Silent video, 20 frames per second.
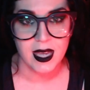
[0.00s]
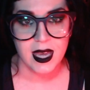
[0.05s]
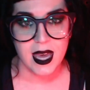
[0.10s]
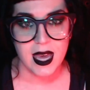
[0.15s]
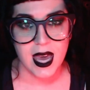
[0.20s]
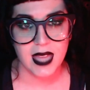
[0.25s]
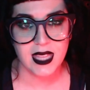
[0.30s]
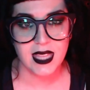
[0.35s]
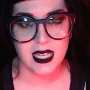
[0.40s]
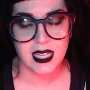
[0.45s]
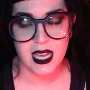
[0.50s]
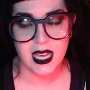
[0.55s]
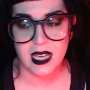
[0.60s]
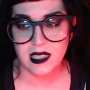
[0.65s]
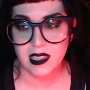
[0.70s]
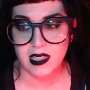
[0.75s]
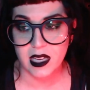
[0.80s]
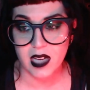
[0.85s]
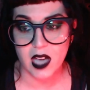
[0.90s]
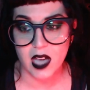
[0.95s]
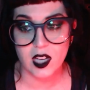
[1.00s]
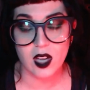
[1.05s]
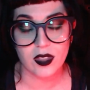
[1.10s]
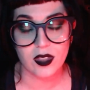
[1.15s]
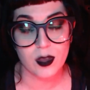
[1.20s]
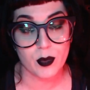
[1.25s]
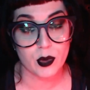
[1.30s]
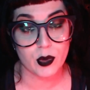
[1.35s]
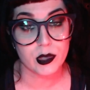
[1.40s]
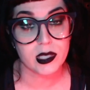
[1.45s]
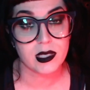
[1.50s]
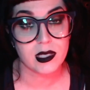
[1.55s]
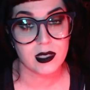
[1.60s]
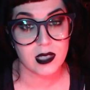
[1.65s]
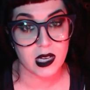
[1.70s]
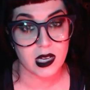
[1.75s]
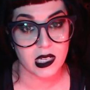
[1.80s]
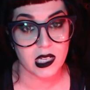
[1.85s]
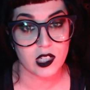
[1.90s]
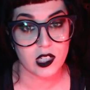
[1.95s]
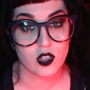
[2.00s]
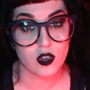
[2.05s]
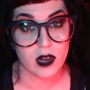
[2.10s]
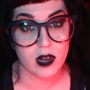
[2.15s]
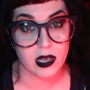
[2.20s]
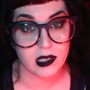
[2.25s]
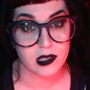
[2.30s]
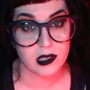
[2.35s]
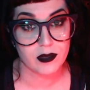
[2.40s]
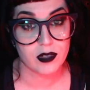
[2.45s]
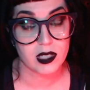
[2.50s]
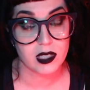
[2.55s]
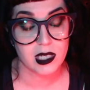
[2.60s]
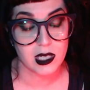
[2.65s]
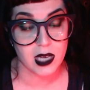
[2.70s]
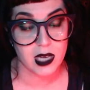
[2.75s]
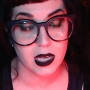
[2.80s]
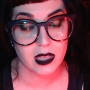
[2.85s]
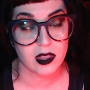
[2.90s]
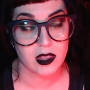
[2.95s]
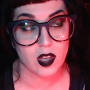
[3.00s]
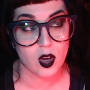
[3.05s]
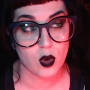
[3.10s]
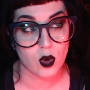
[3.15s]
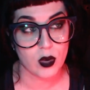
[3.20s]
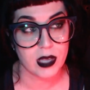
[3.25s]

And then Kay's like, I got the most stunning dress for tonight, though.